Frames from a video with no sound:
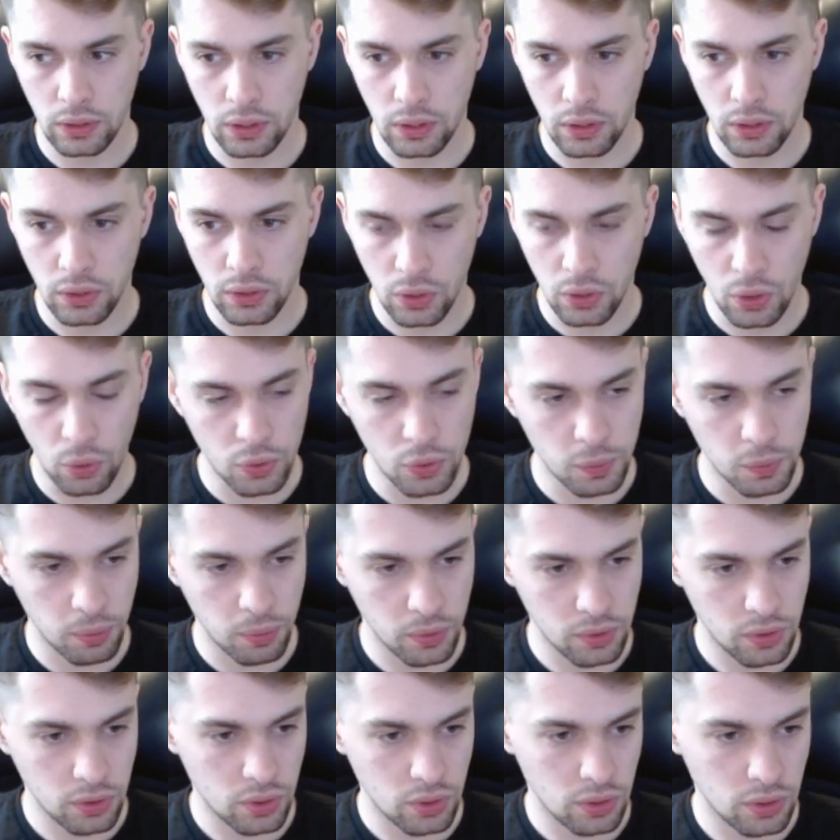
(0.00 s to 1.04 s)
in those
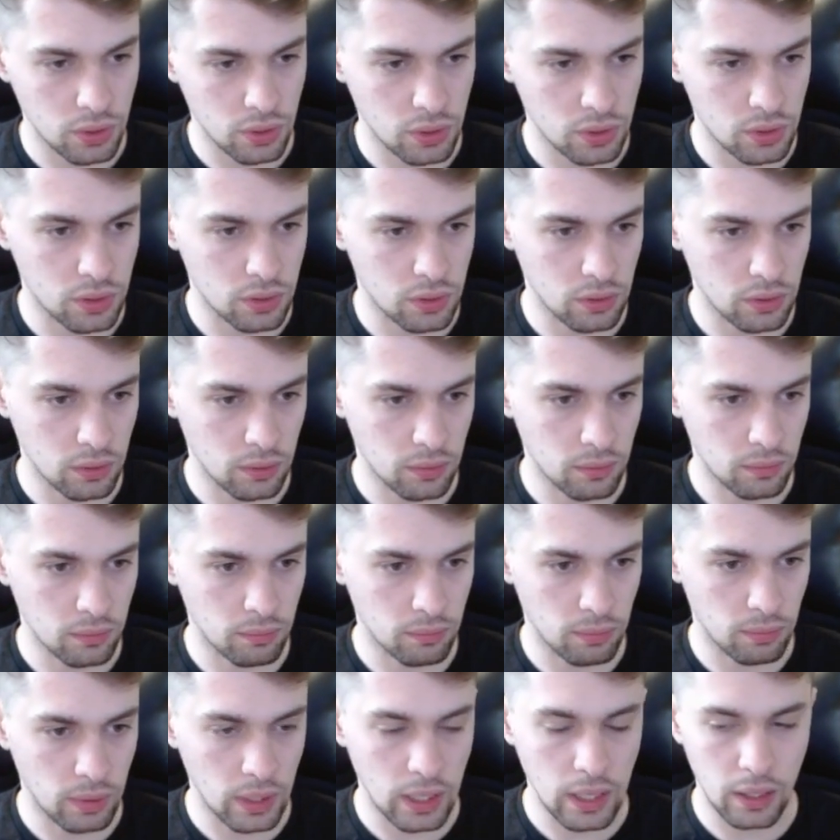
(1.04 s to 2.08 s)
positions,
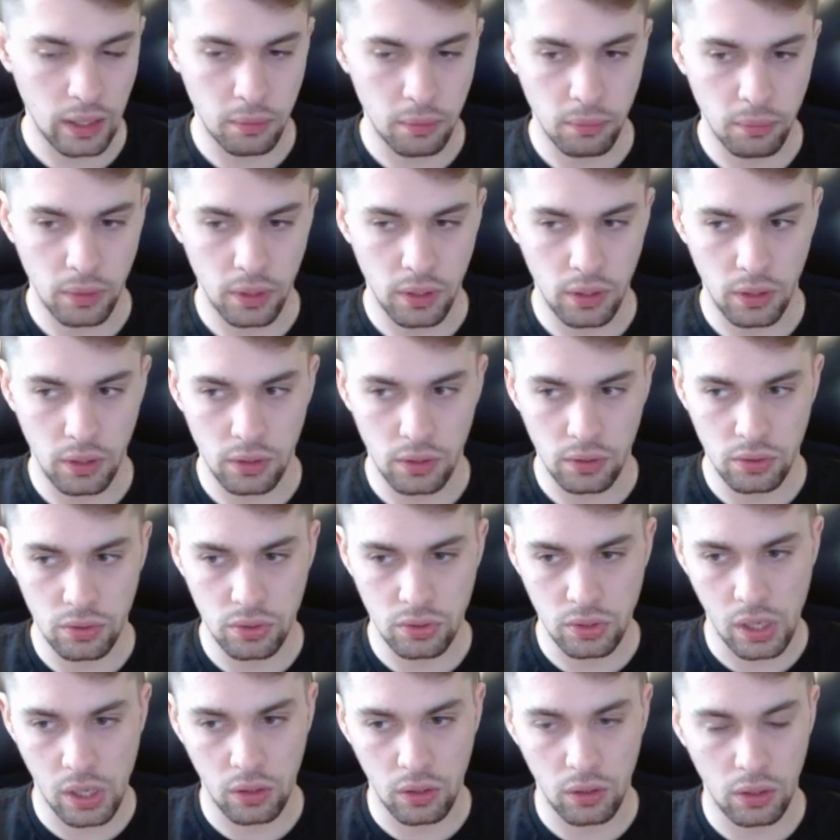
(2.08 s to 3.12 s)
black may
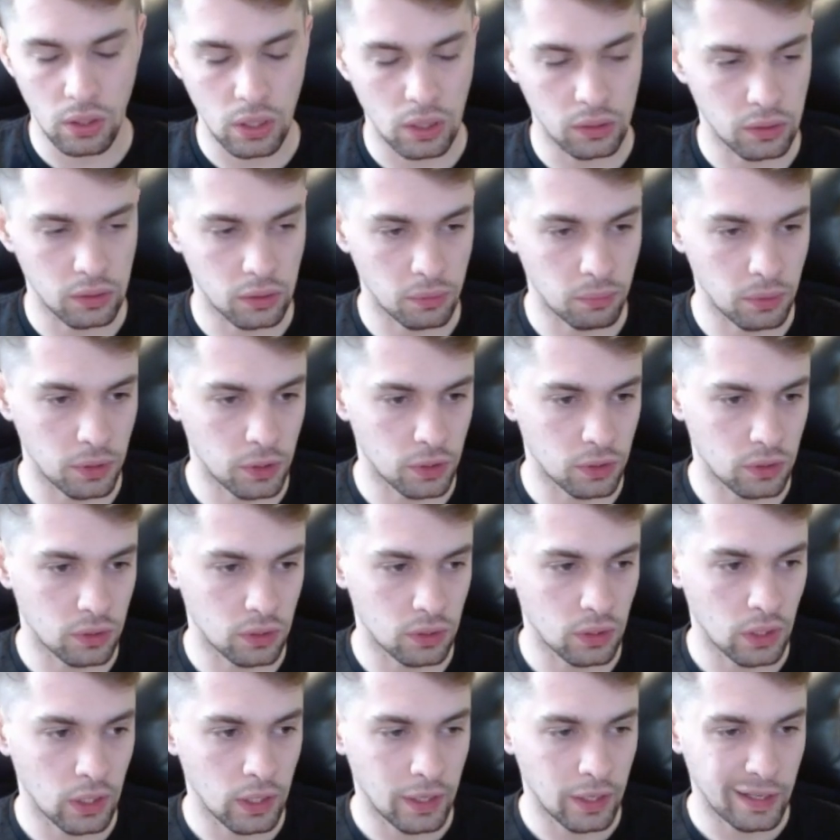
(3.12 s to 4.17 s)
struggle a little
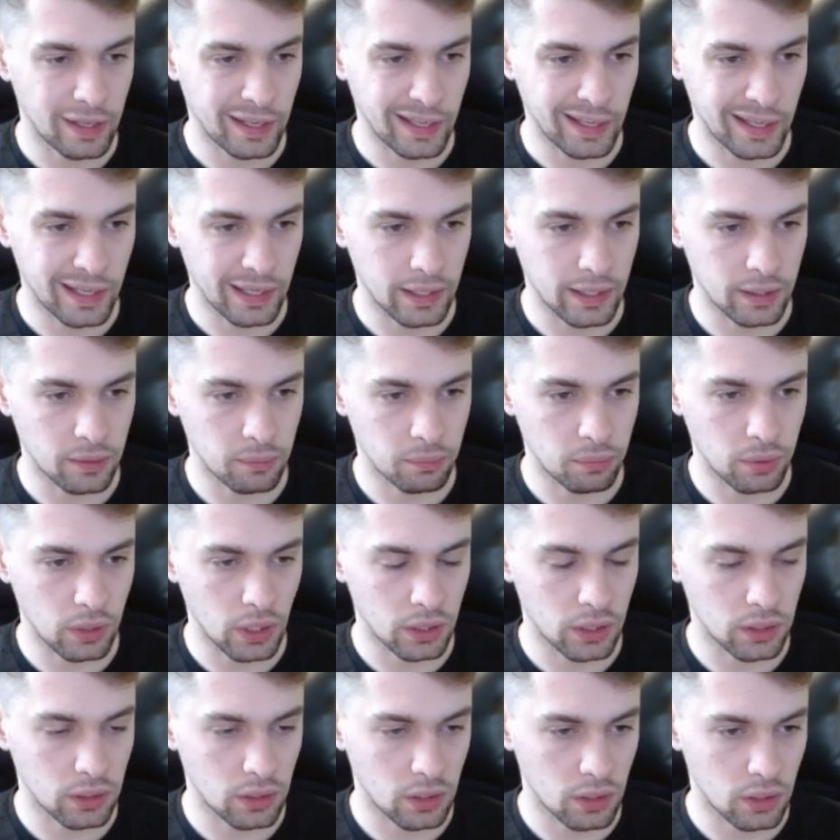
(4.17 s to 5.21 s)
bit and be
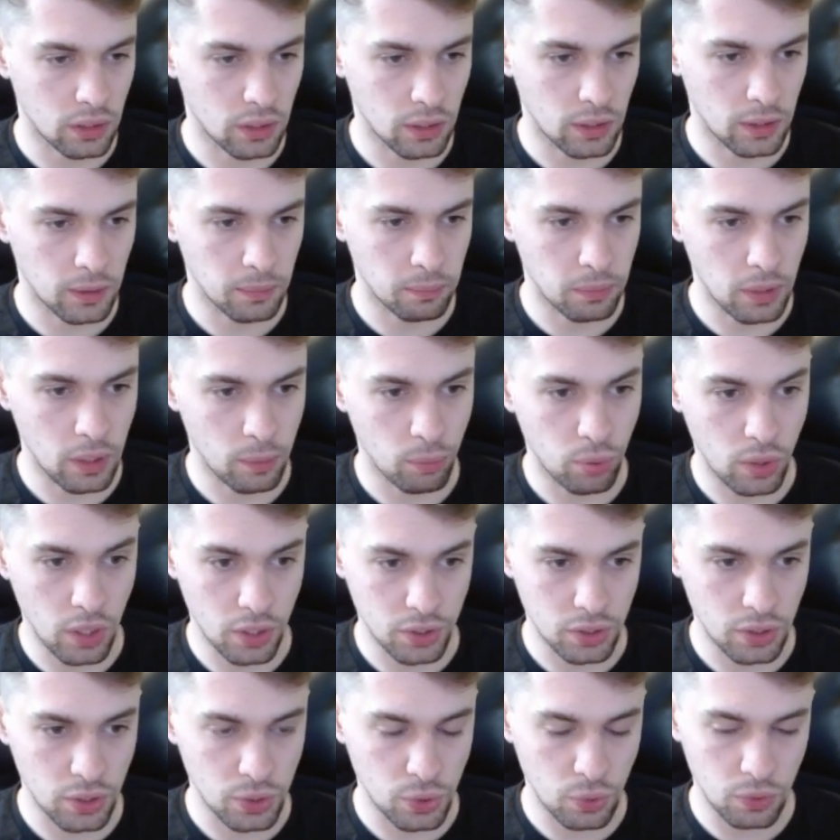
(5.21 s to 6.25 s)
under big
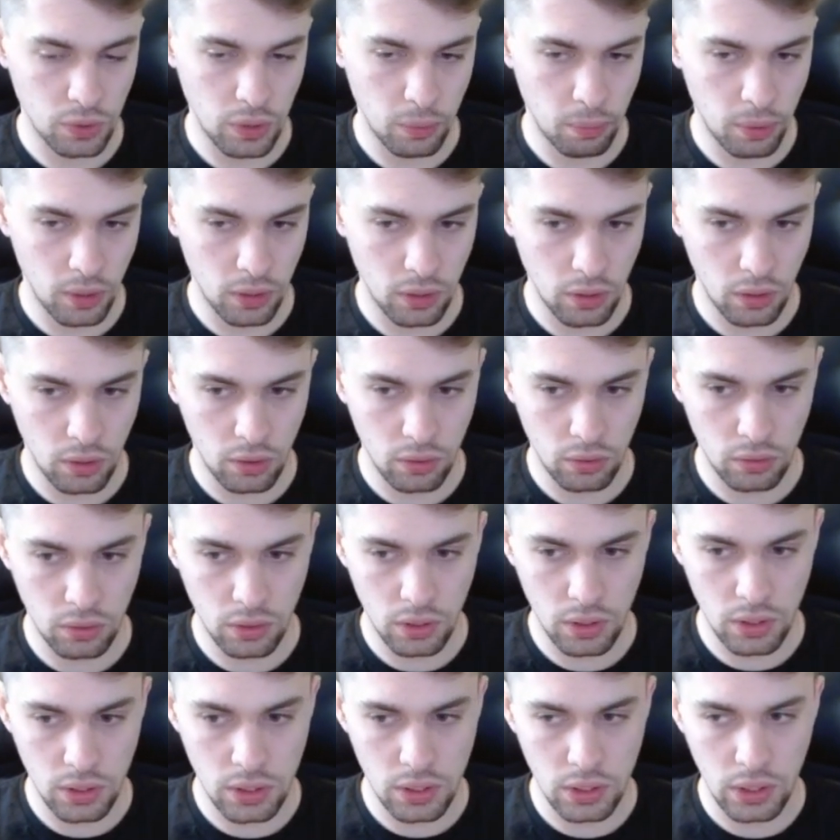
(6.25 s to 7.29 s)
pressure. So depending on
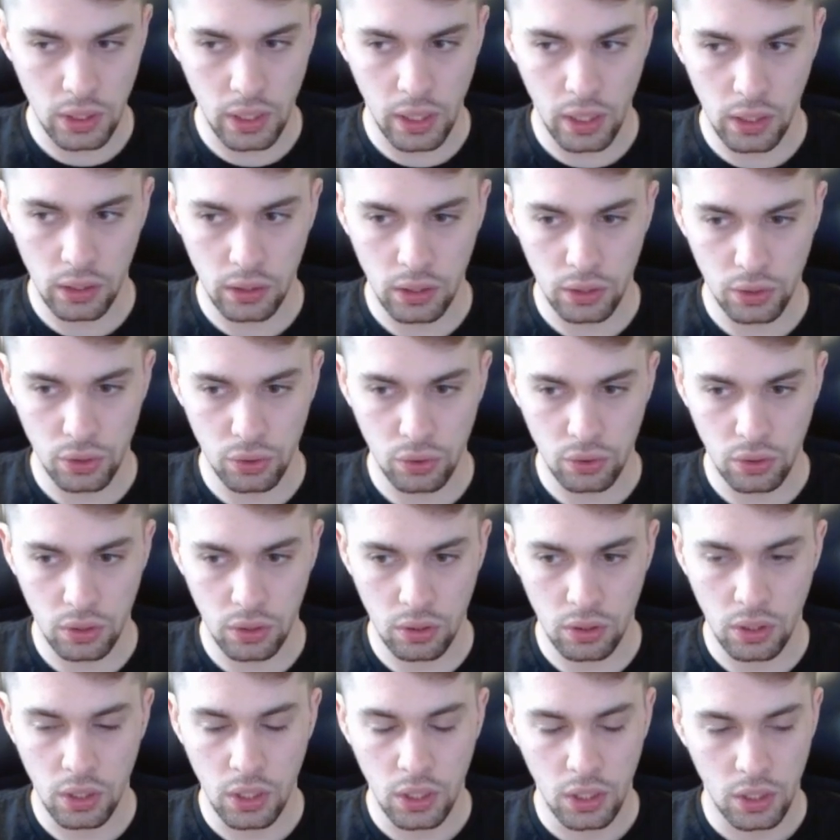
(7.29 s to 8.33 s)
the style that you
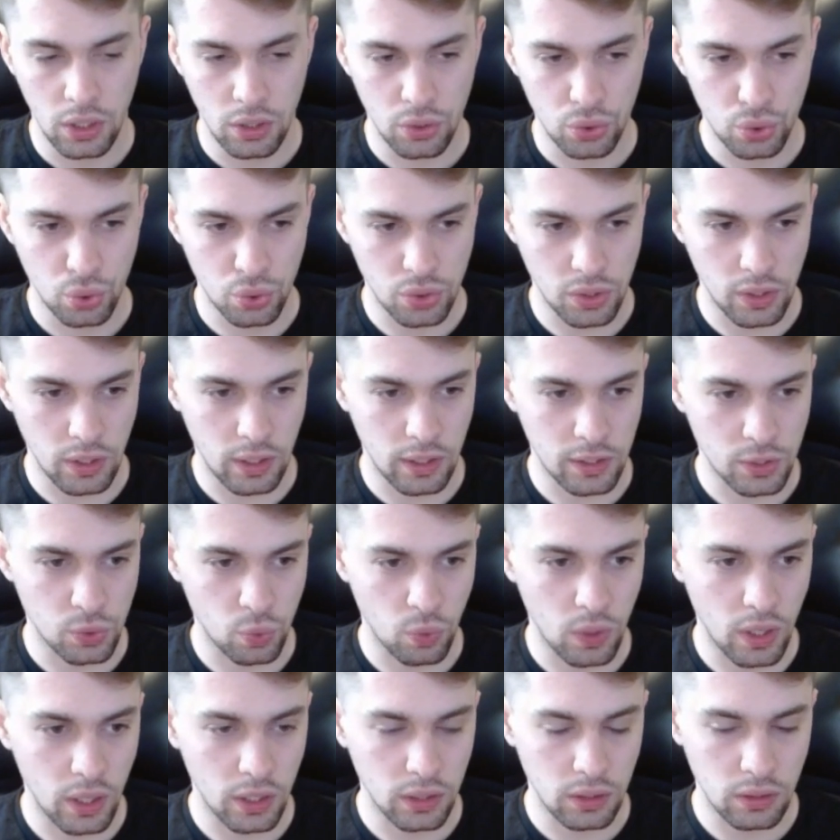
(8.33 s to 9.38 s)
are choosing as
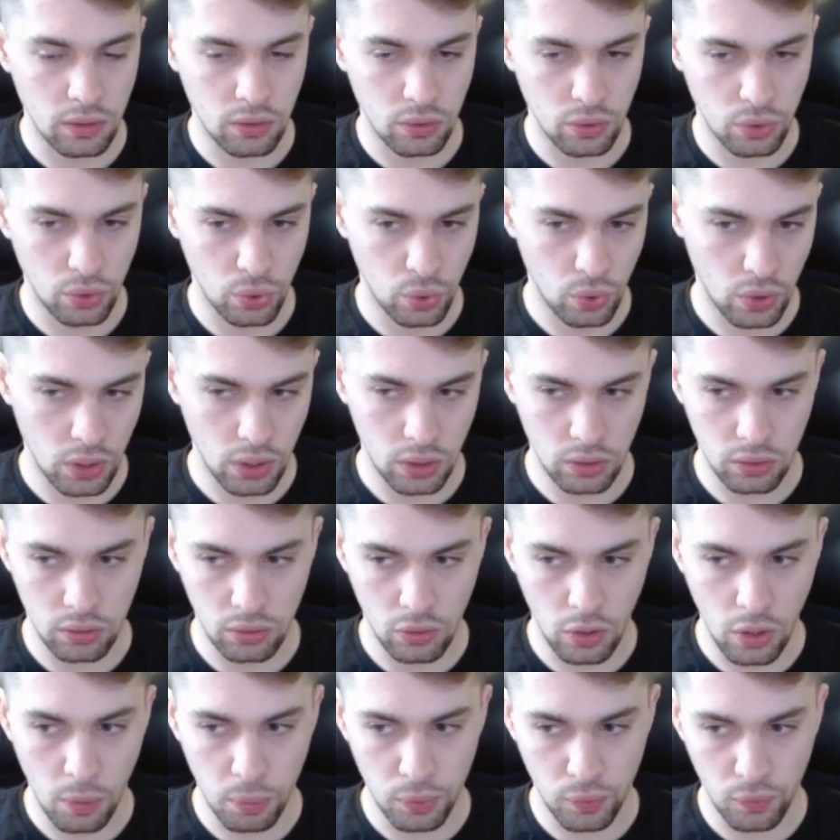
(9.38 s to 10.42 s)
white, you
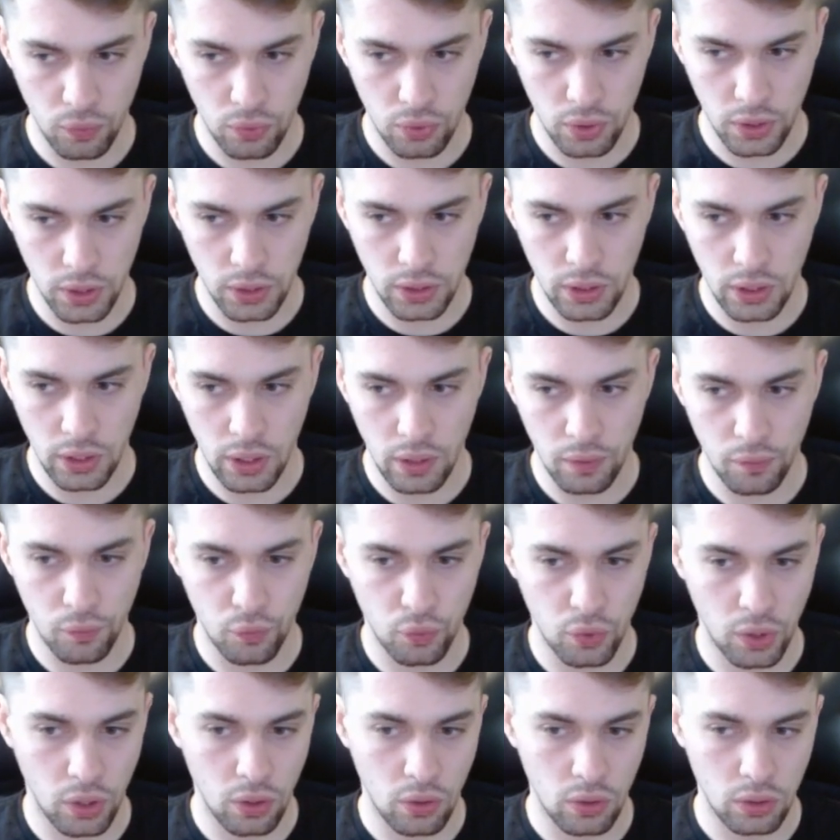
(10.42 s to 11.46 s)
can opt for either
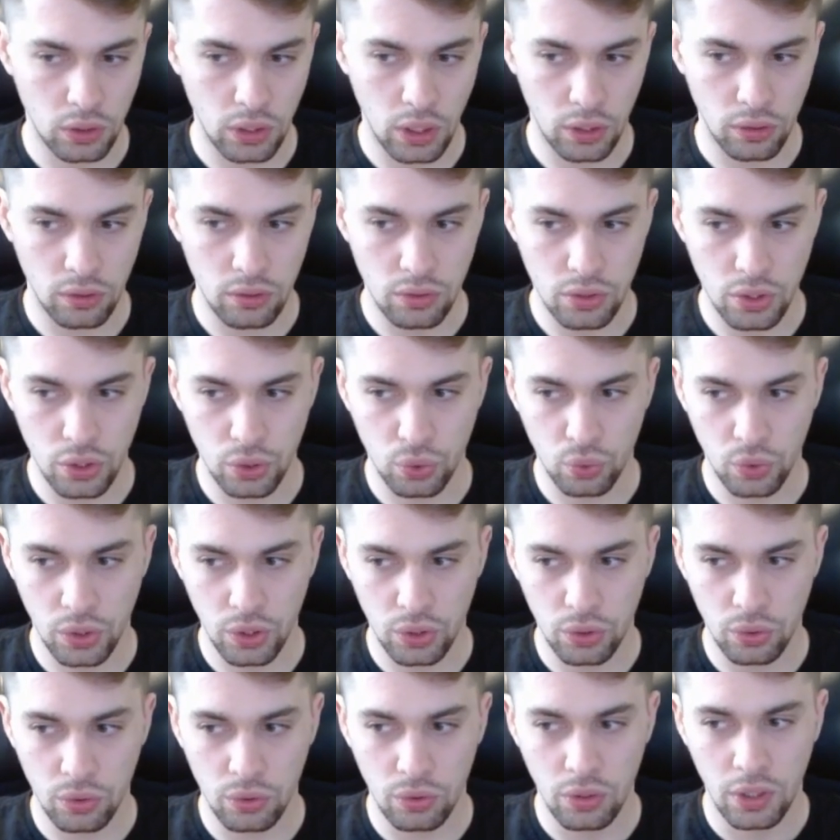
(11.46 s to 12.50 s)
f3 or knight
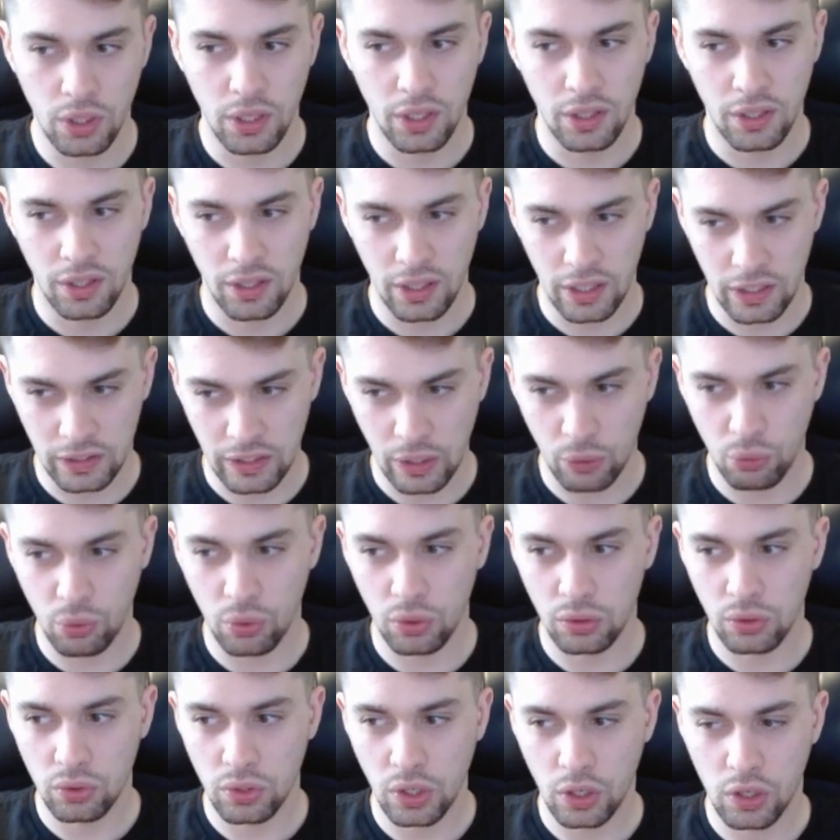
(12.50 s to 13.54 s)
g2 e2, and I
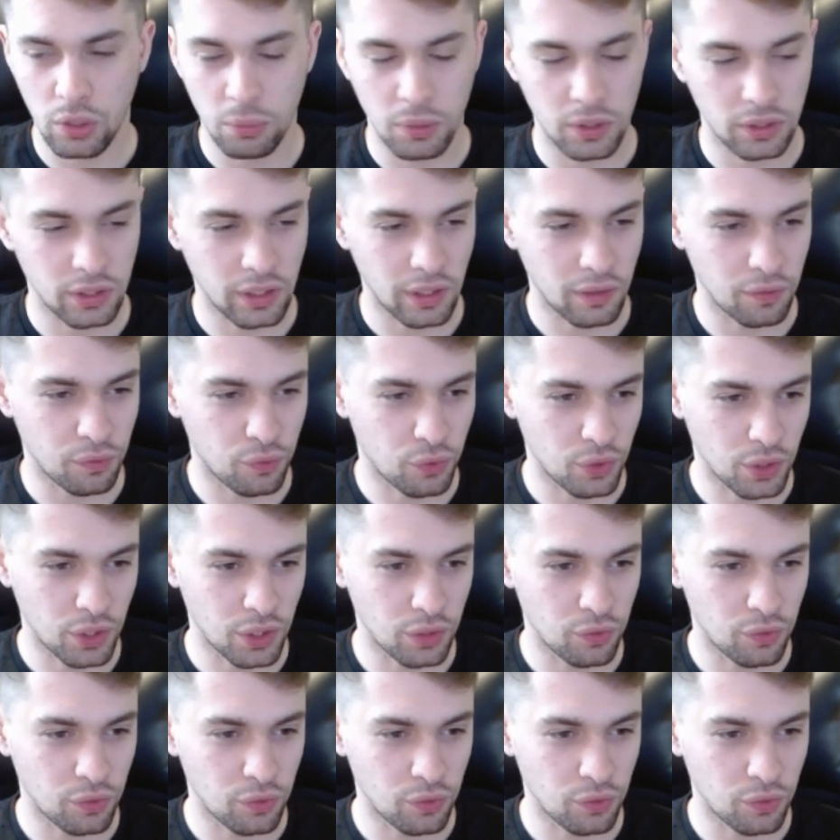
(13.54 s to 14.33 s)
would recommend f3.